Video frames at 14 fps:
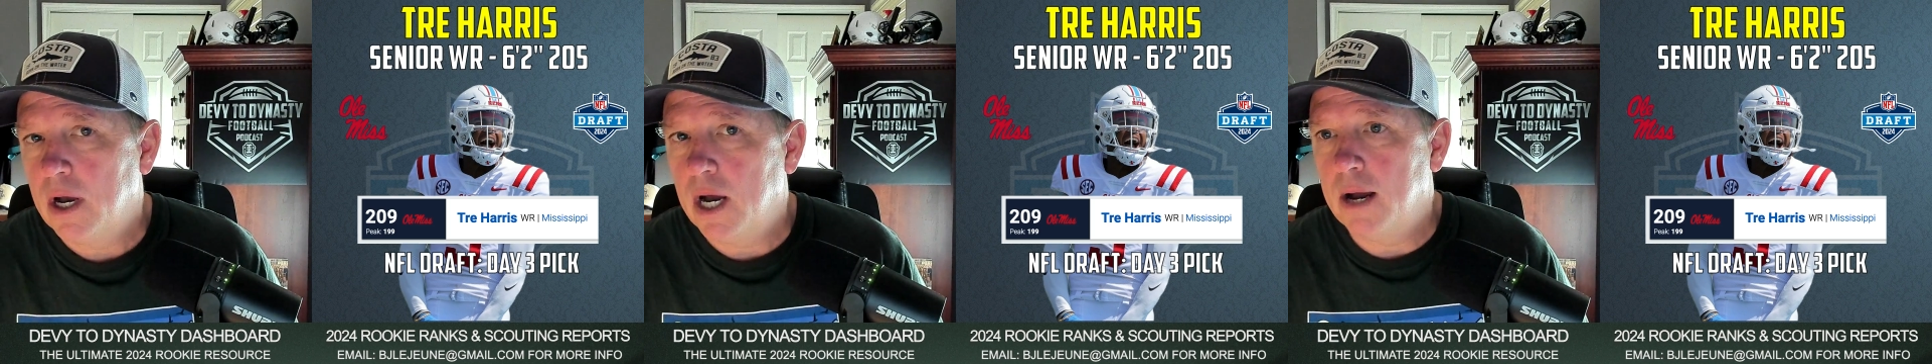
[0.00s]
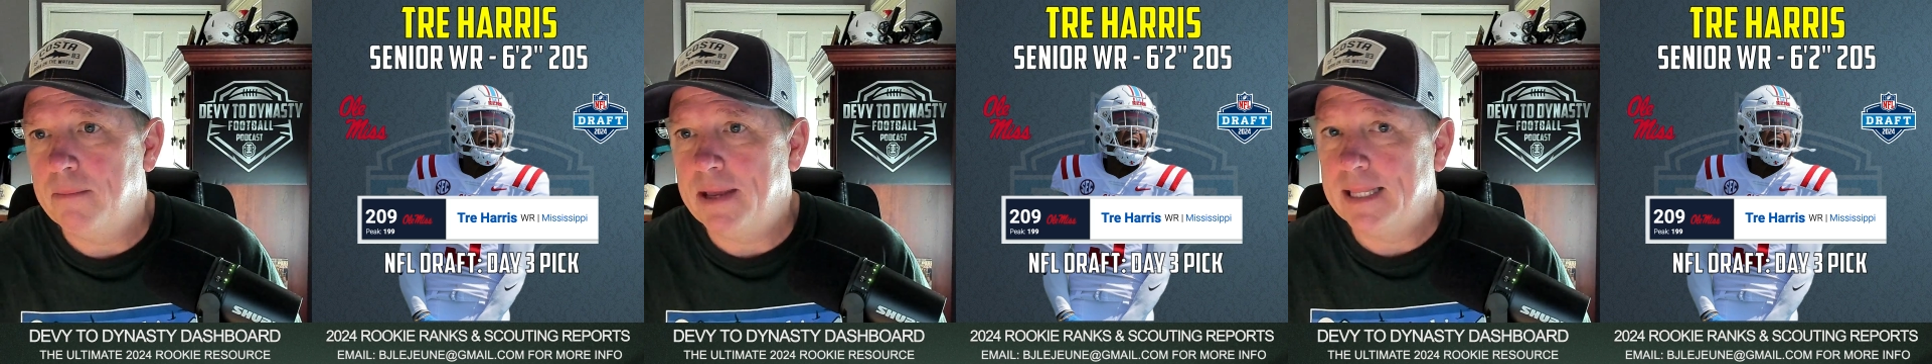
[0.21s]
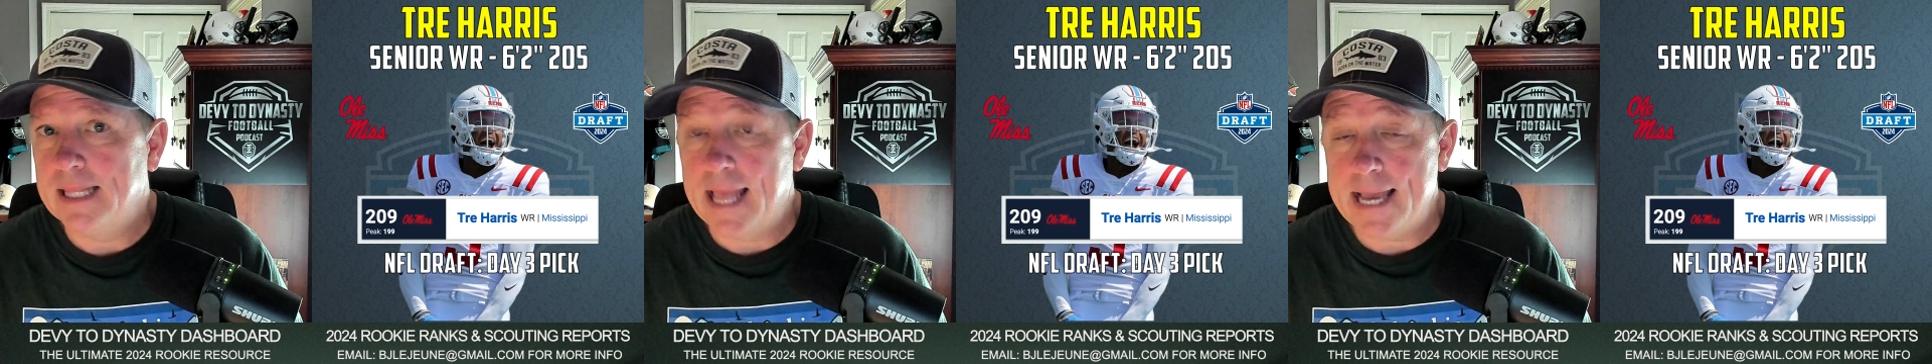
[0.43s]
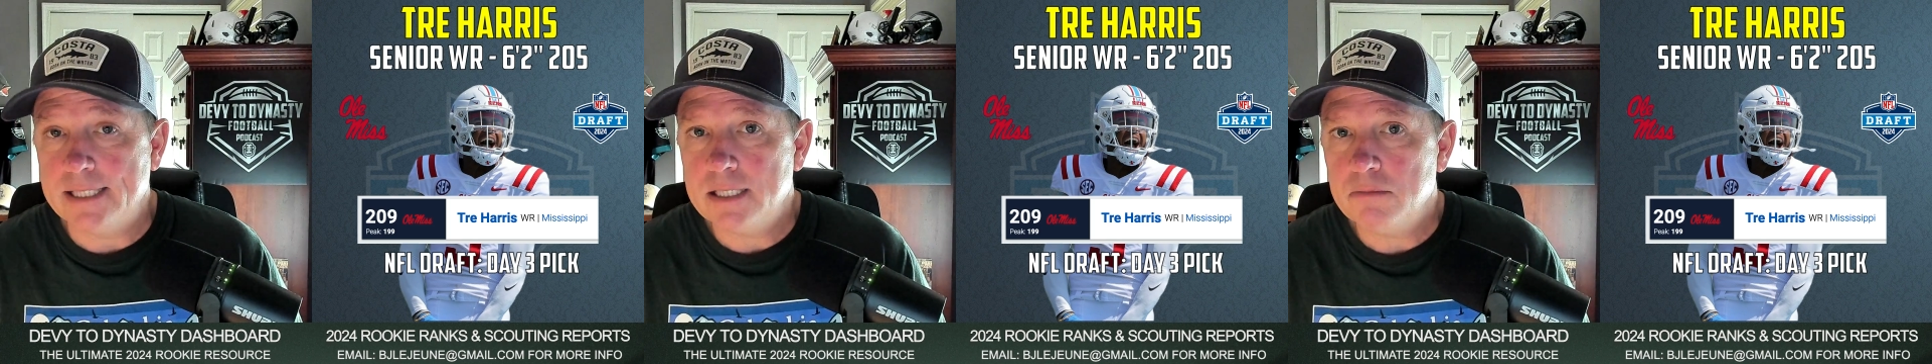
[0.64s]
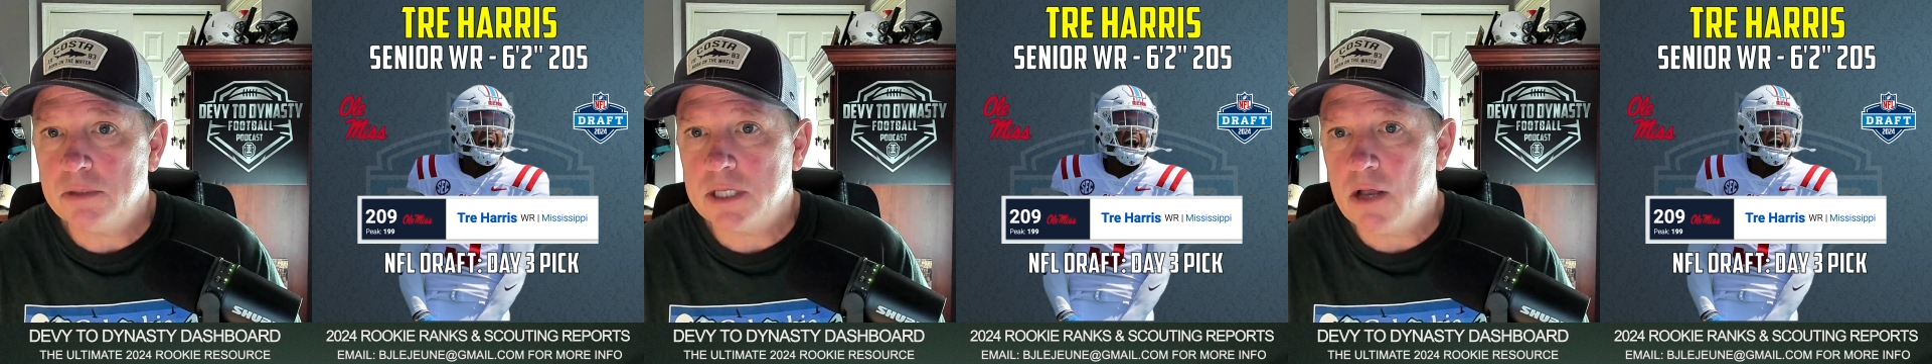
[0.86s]
um, and lands
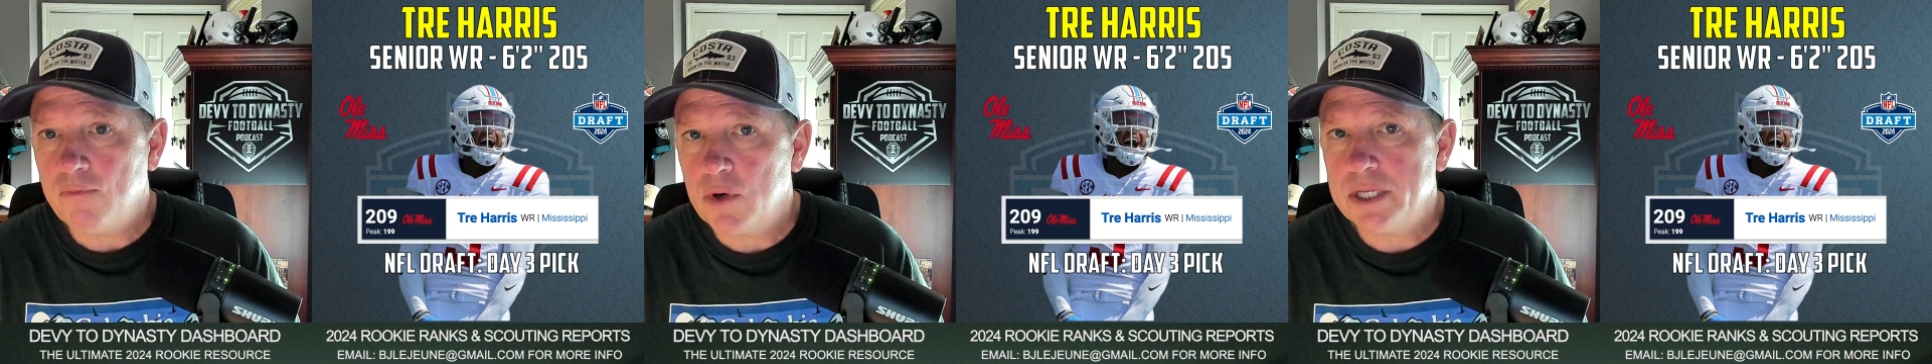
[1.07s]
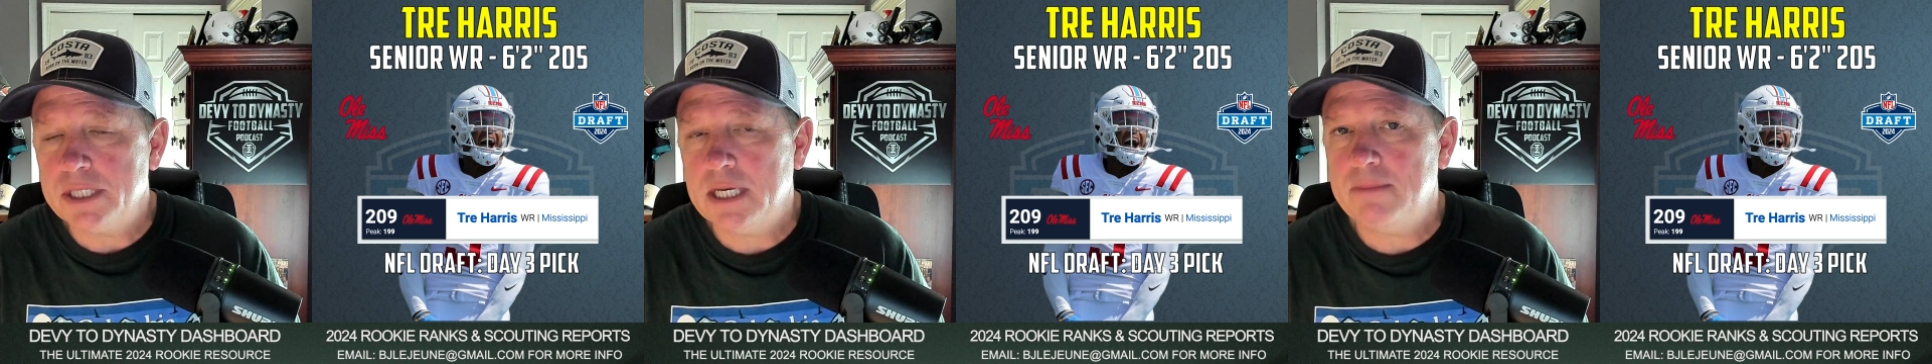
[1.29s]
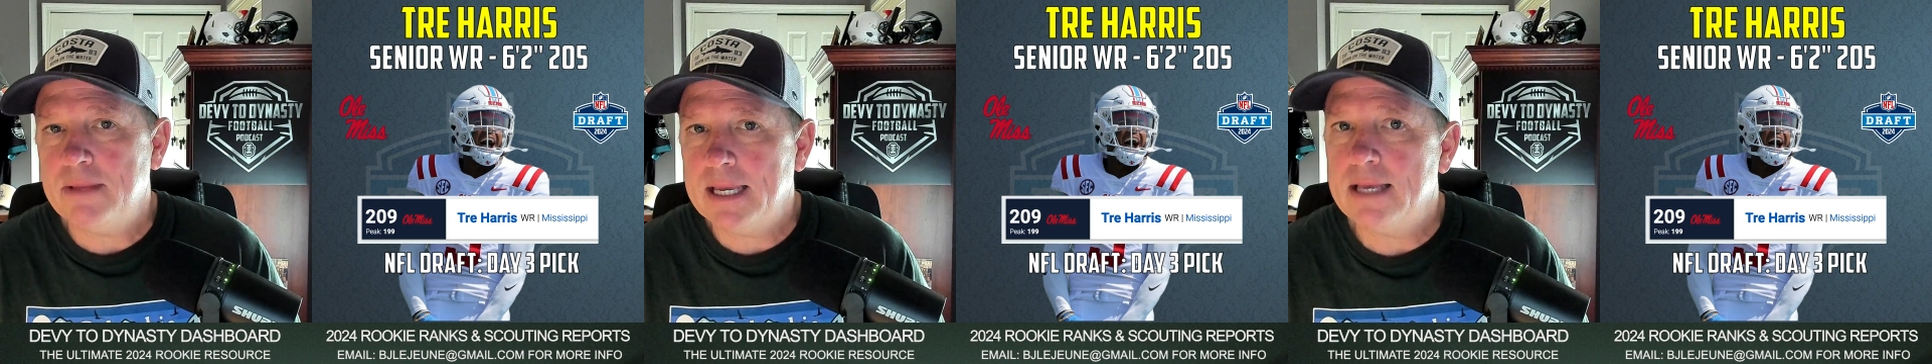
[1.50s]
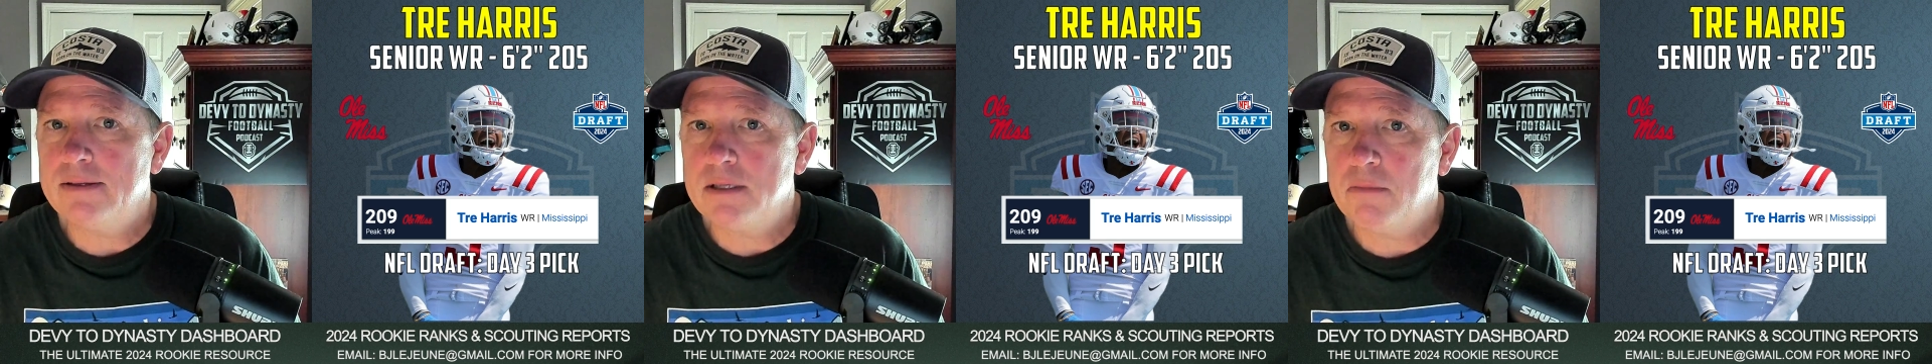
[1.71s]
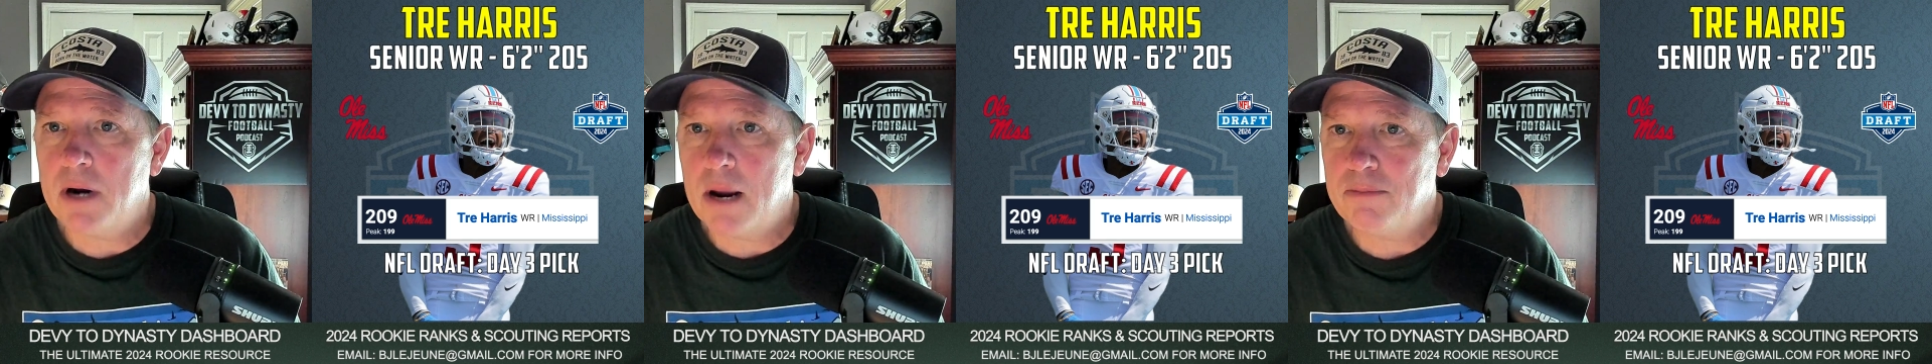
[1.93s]
himself on a team that
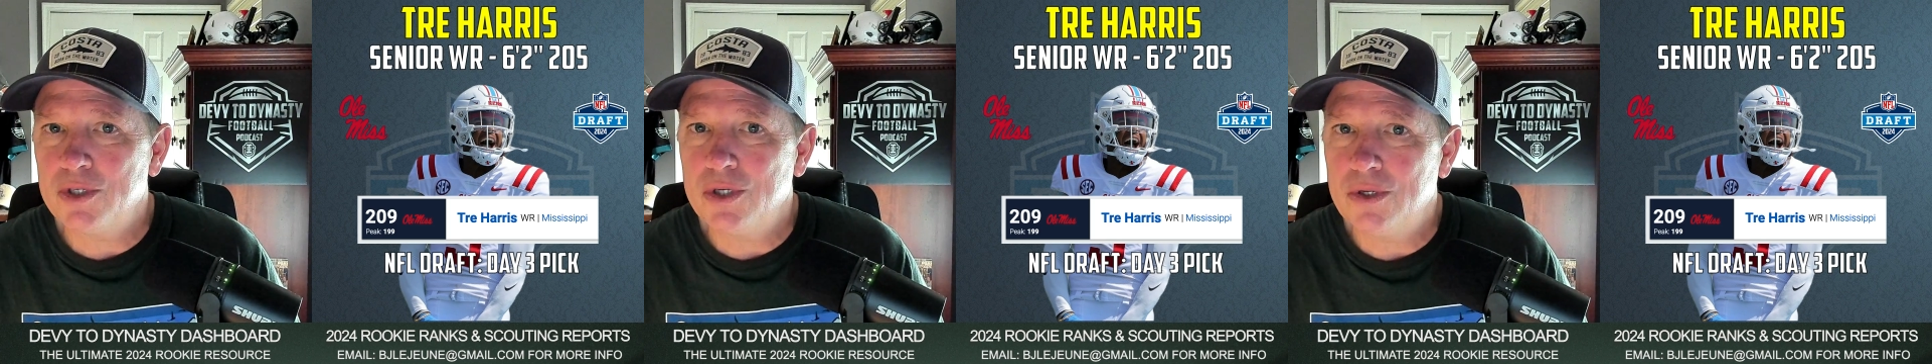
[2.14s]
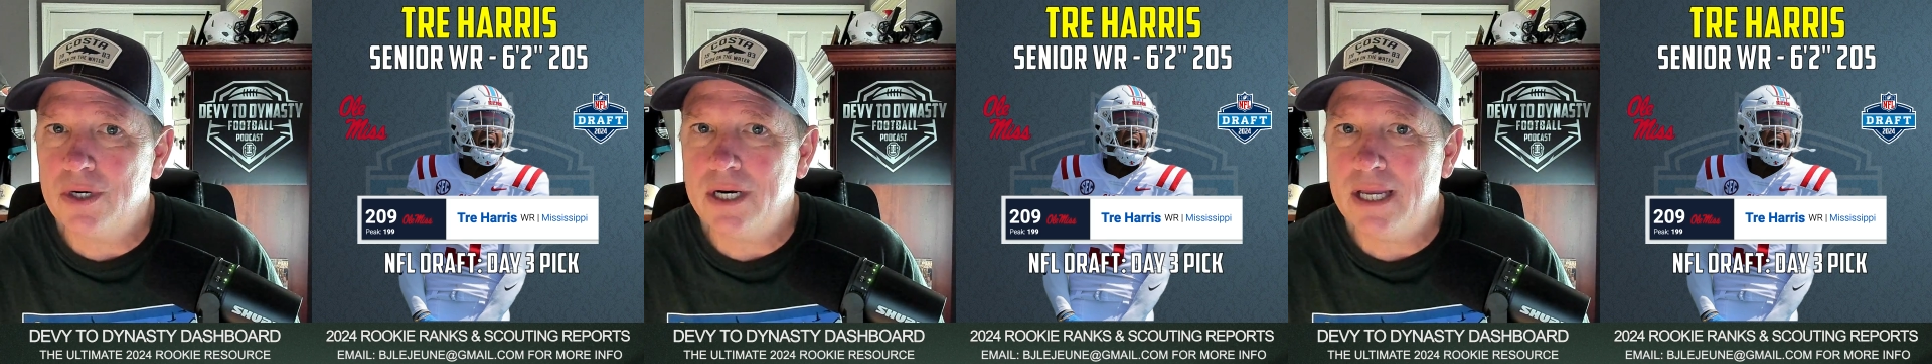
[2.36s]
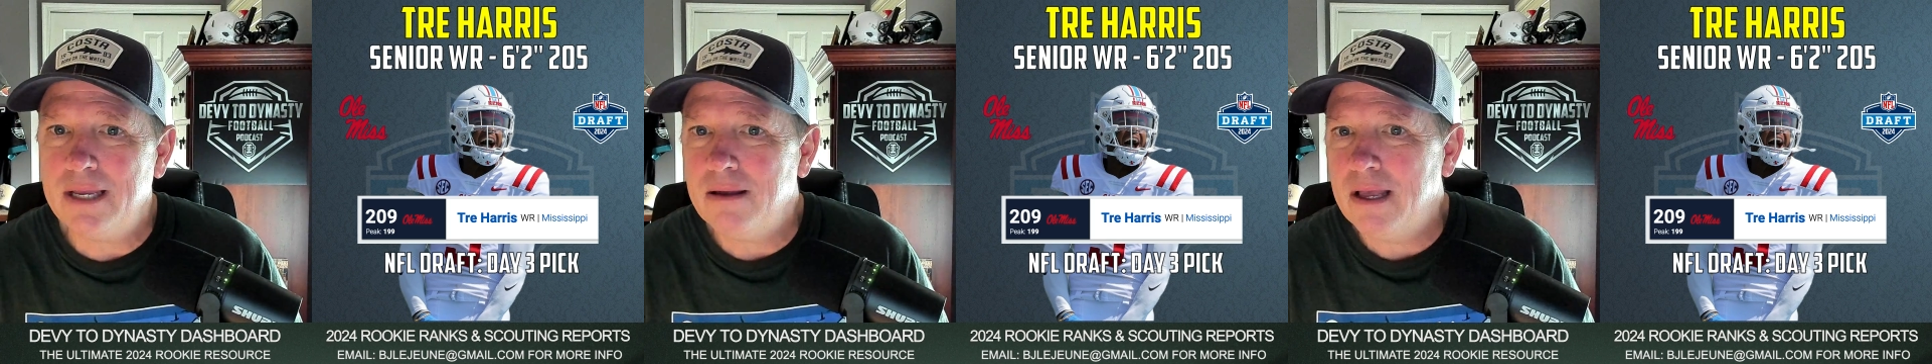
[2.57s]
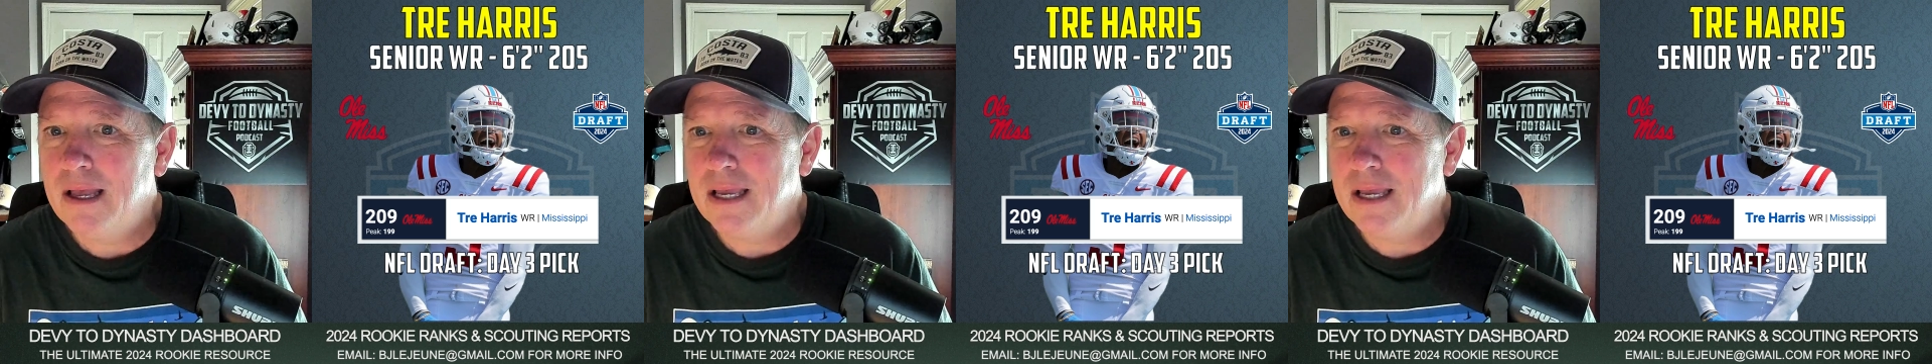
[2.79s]
gives him an opportunity,